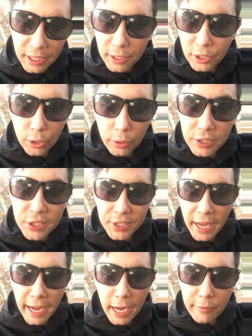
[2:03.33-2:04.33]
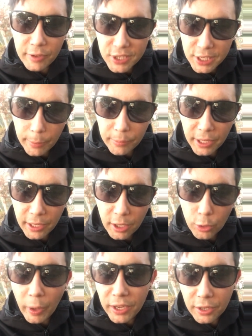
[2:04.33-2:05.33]
thinking you got to stand for something
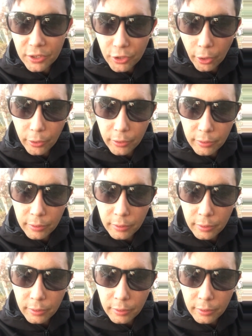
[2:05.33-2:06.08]
when you don't.